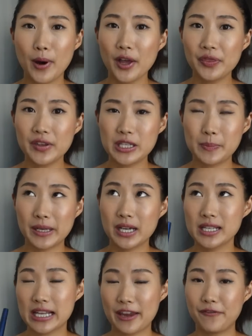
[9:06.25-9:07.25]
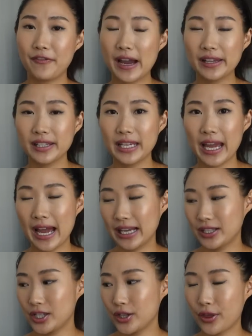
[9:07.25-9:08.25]
bought this because I finally had
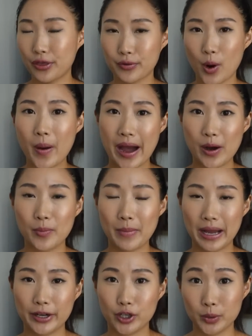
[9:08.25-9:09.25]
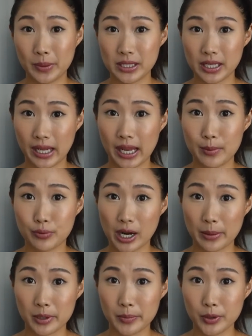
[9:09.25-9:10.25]
to throw out my Urban Decay
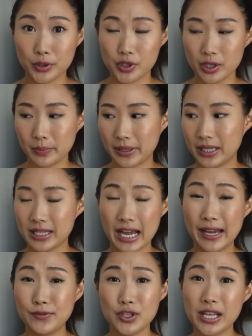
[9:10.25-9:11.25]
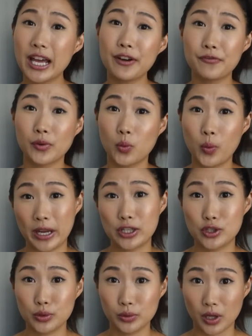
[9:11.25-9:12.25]
Primer Potion because I've just had it for way
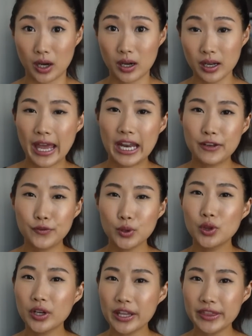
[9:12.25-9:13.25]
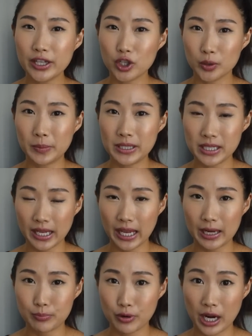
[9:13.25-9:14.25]
too long. And if you look at the Urban
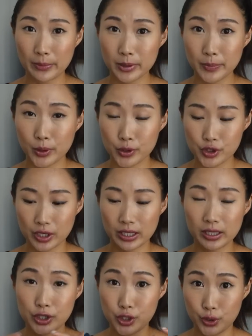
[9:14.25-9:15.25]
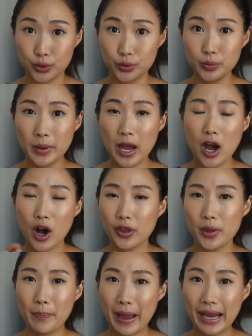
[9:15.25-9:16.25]
Decay Primer Potion tube,
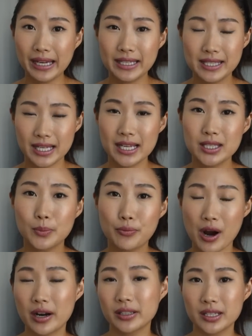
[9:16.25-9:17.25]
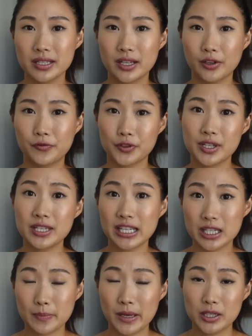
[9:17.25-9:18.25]
on the back it says the product is good for
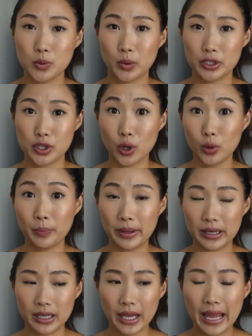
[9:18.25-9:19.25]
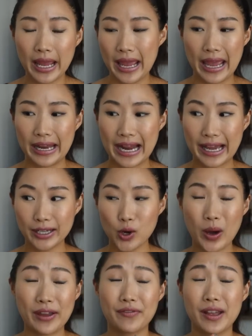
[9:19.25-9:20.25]
6 months once open. And I
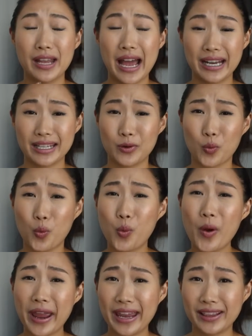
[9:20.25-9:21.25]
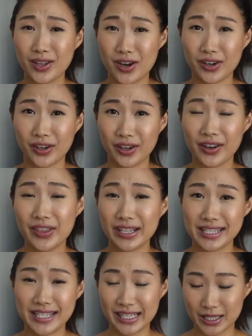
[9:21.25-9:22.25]
know I've had it way longer
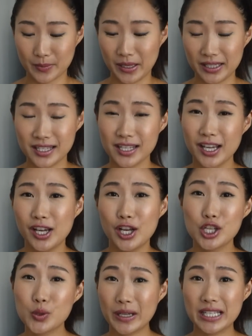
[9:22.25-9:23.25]
than 6 months. So